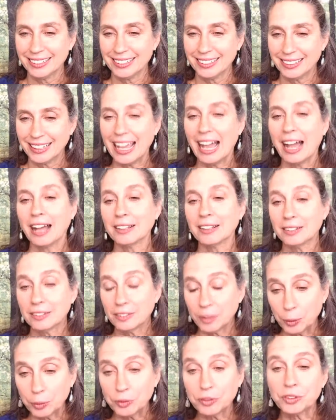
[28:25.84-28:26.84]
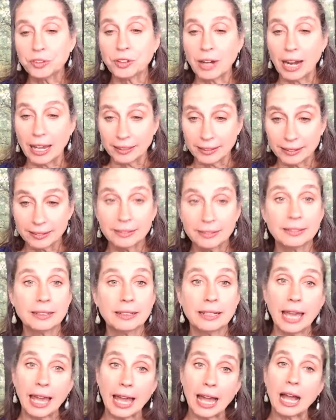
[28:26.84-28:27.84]
Yeah, so stressed.
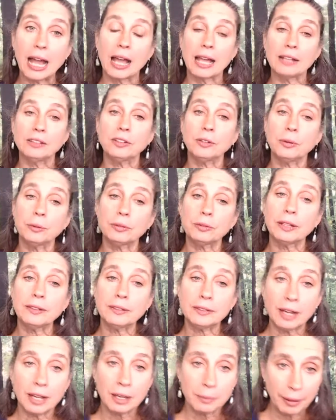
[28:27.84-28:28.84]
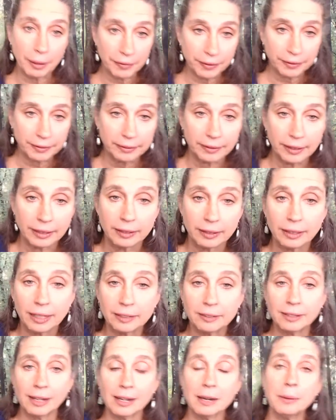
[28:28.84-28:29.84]
Yeah, and so let's talk about this.
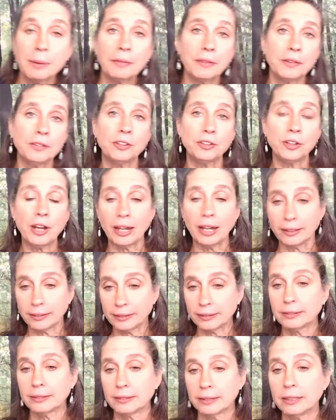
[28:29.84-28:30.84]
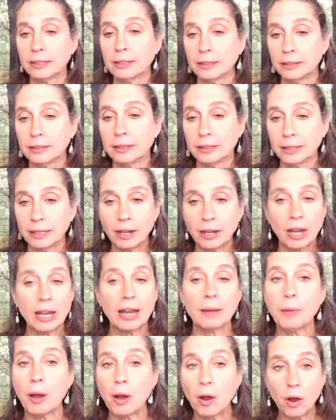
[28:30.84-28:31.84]
Let's talk about the stress. You know, and
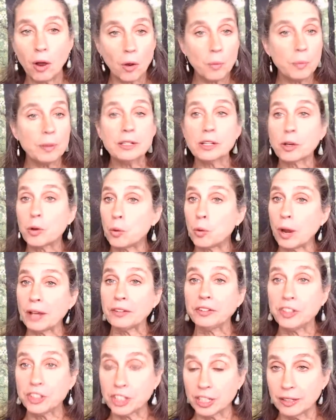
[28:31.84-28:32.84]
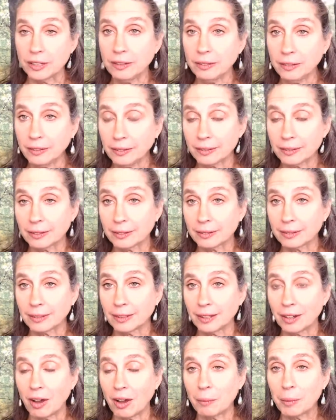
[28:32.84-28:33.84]
I'm open to questions.
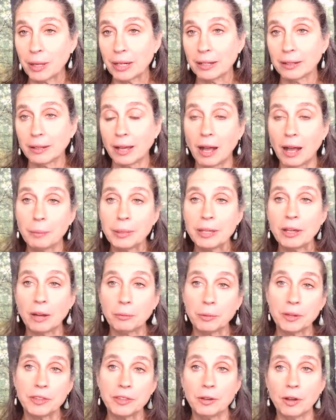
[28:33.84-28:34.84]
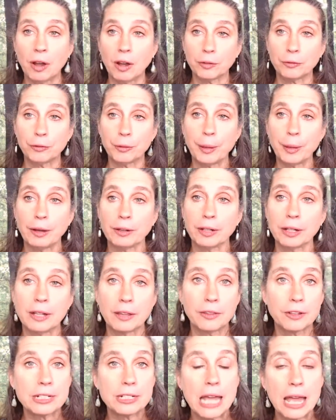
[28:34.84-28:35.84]
You know, I'll be on with you all for about
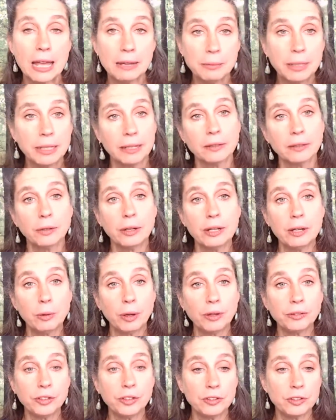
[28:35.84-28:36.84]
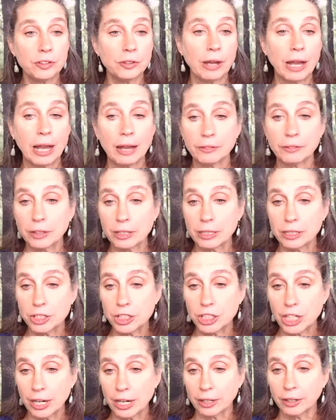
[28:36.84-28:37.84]
another 10 minutes. Any questions you have or any
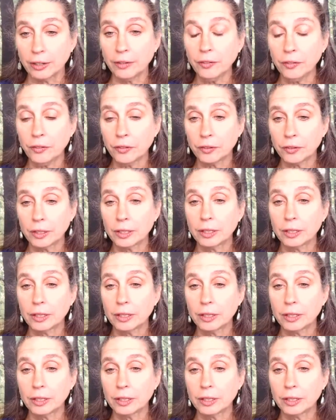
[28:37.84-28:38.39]
shares?